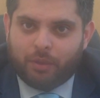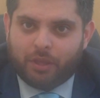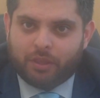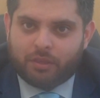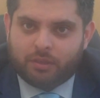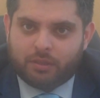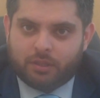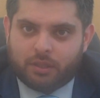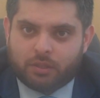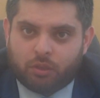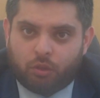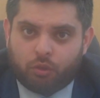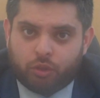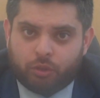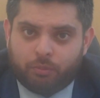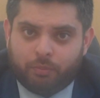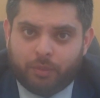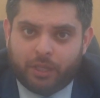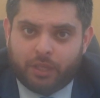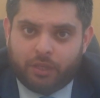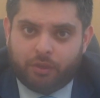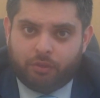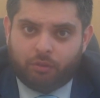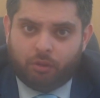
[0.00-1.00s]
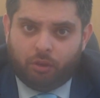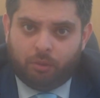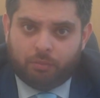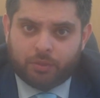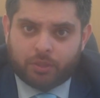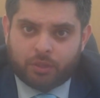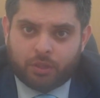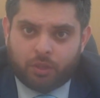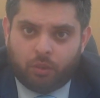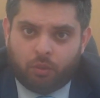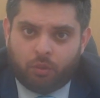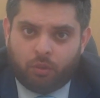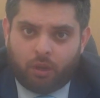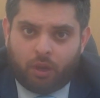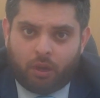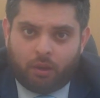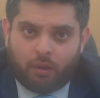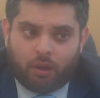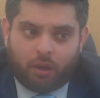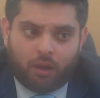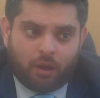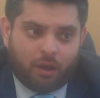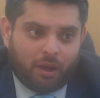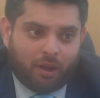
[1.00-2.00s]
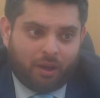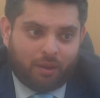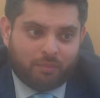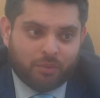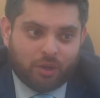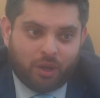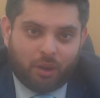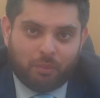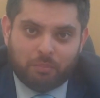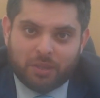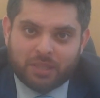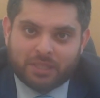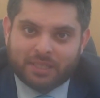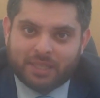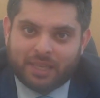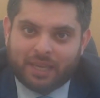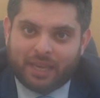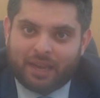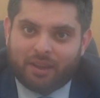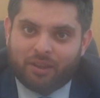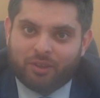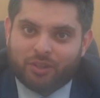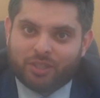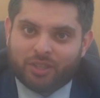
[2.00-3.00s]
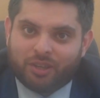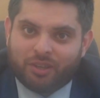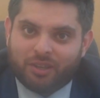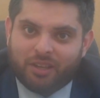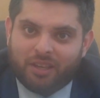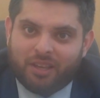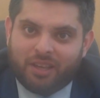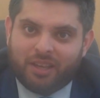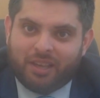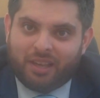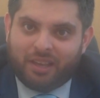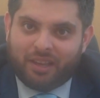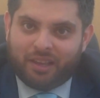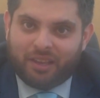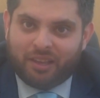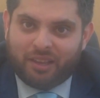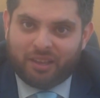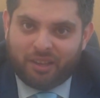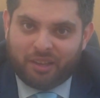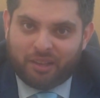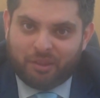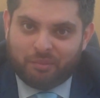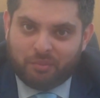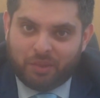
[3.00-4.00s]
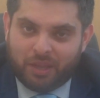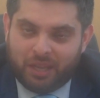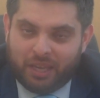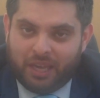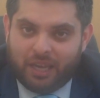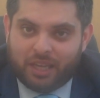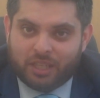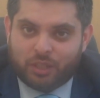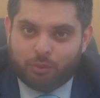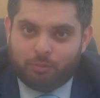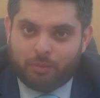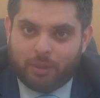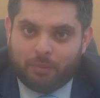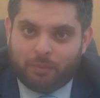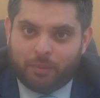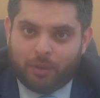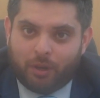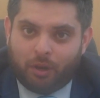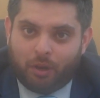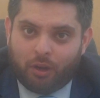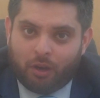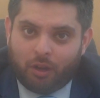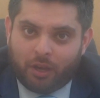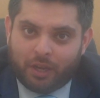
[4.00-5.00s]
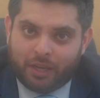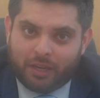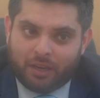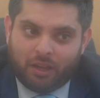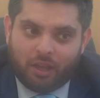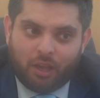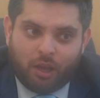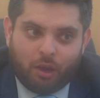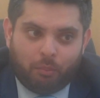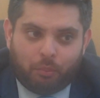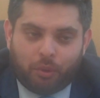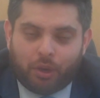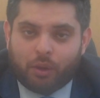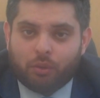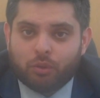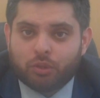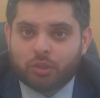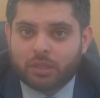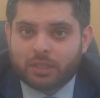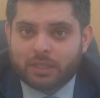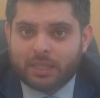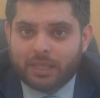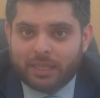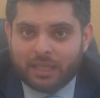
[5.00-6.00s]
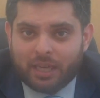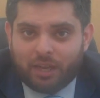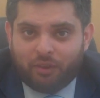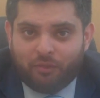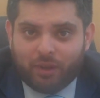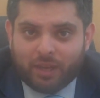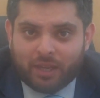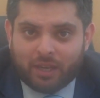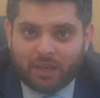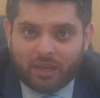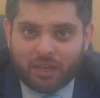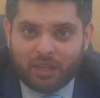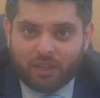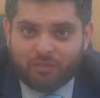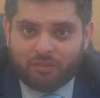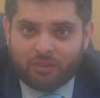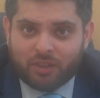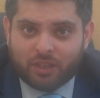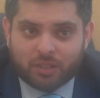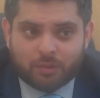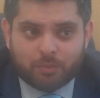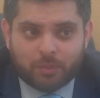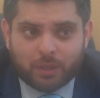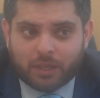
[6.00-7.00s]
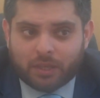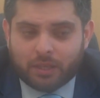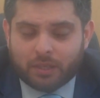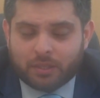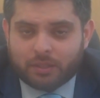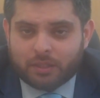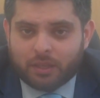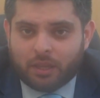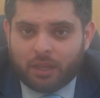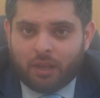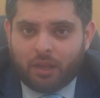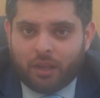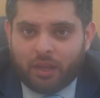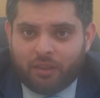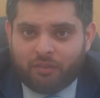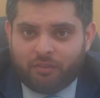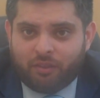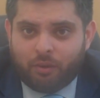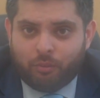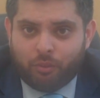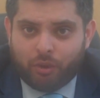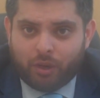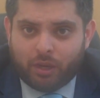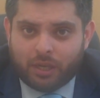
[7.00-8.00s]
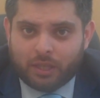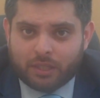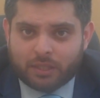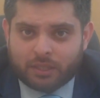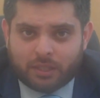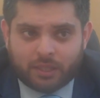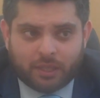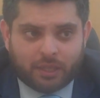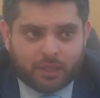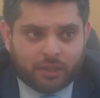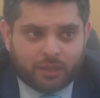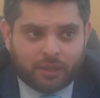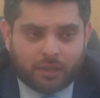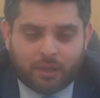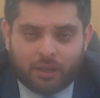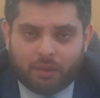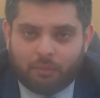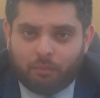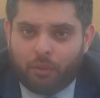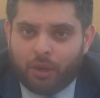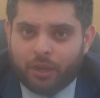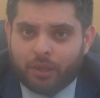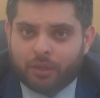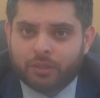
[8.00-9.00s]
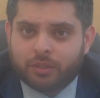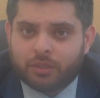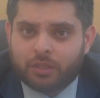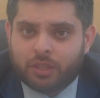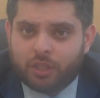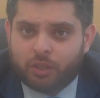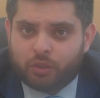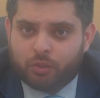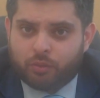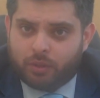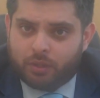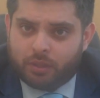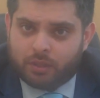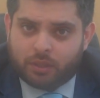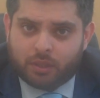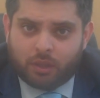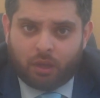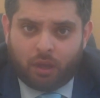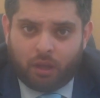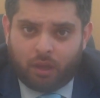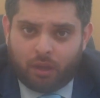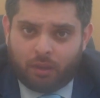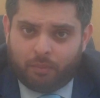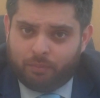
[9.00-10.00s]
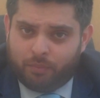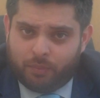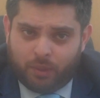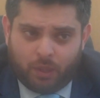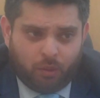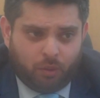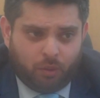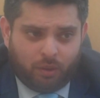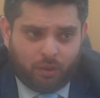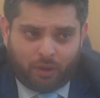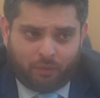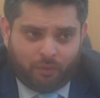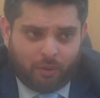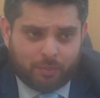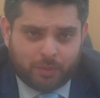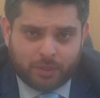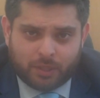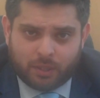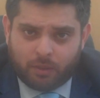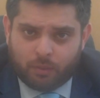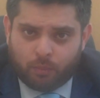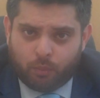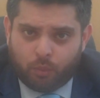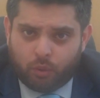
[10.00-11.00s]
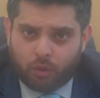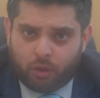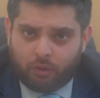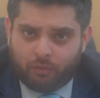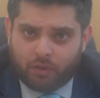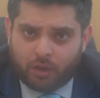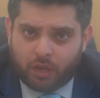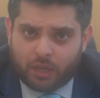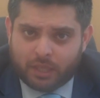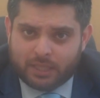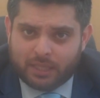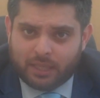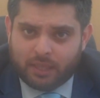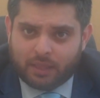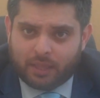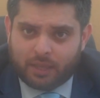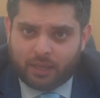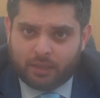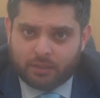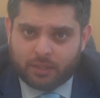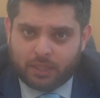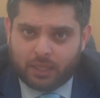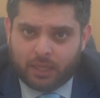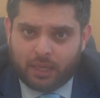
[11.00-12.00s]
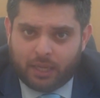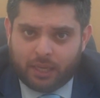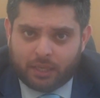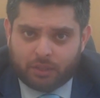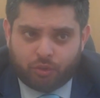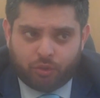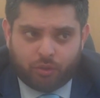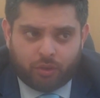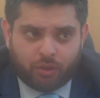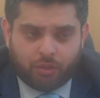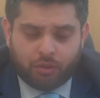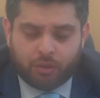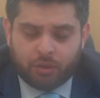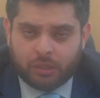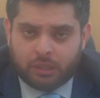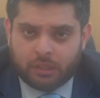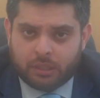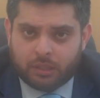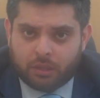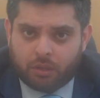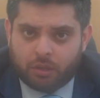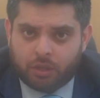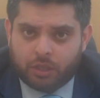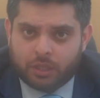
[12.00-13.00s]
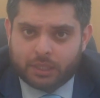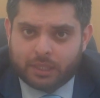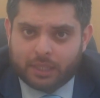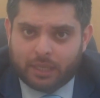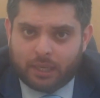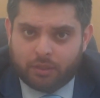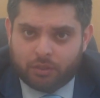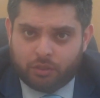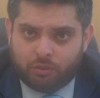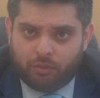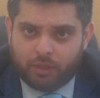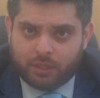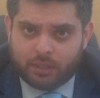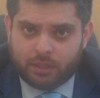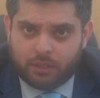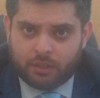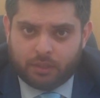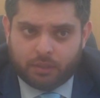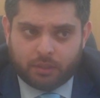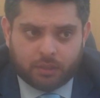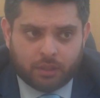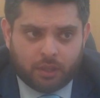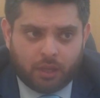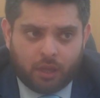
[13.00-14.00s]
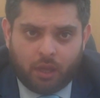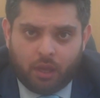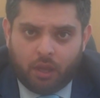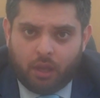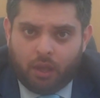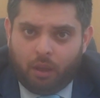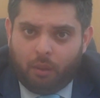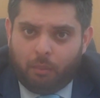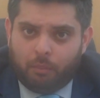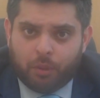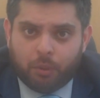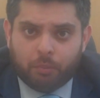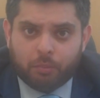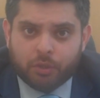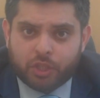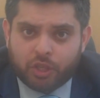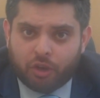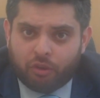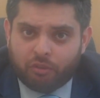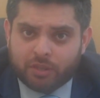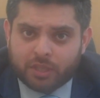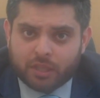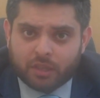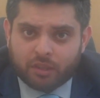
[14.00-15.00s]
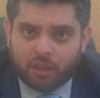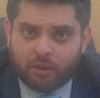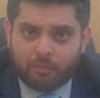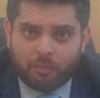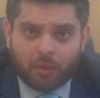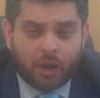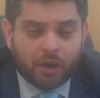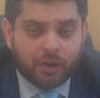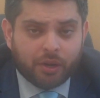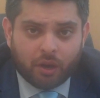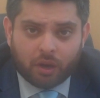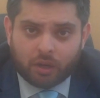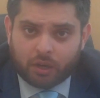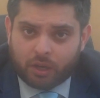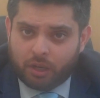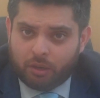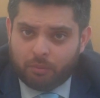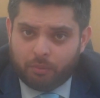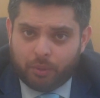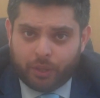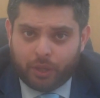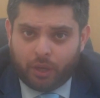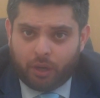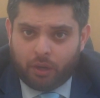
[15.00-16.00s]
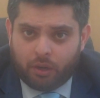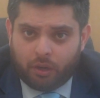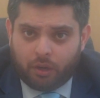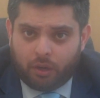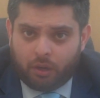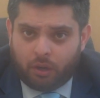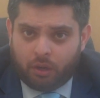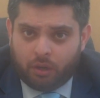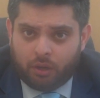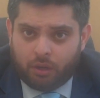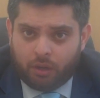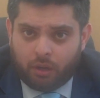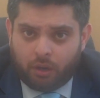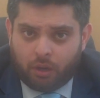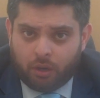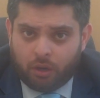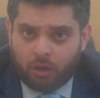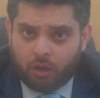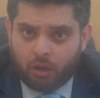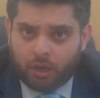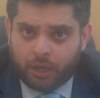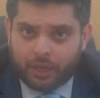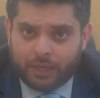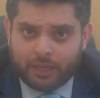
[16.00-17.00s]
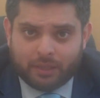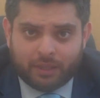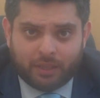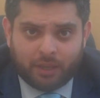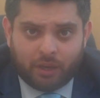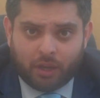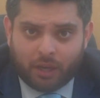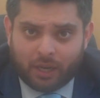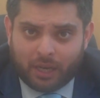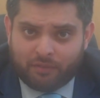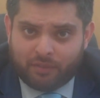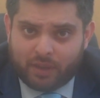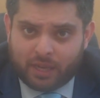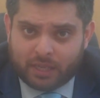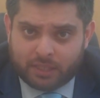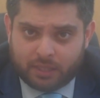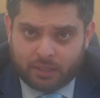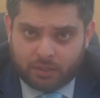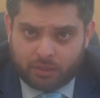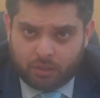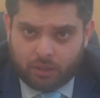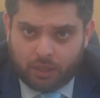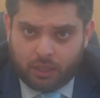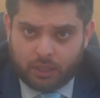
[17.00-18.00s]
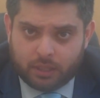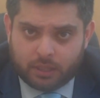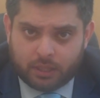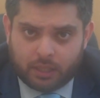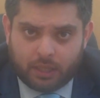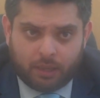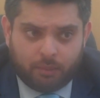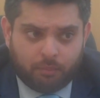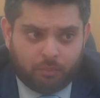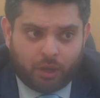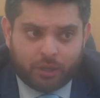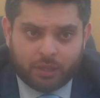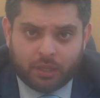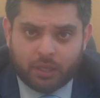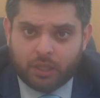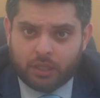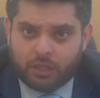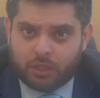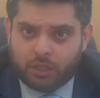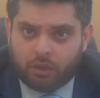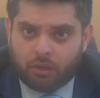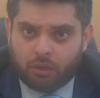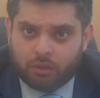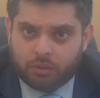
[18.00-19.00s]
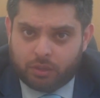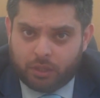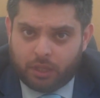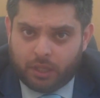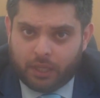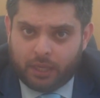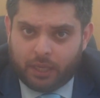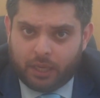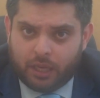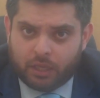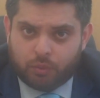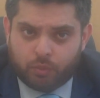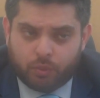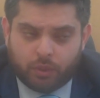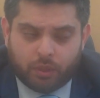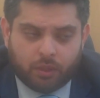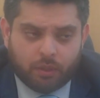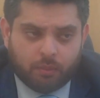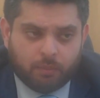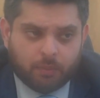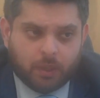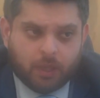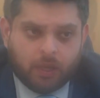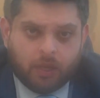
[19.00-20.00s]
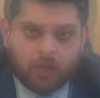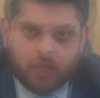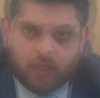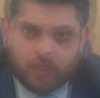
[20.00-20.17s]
methods of social media up, so I'm not missing out on engaging with people online. But I also send out regular leaflets because, if I'm realistic, my constituents, I represent a ward of 19,000 electorate, 30,000 residents. The majority of them are not going to be online. They're not going to have access to the internet, but I need to constantly engage with them.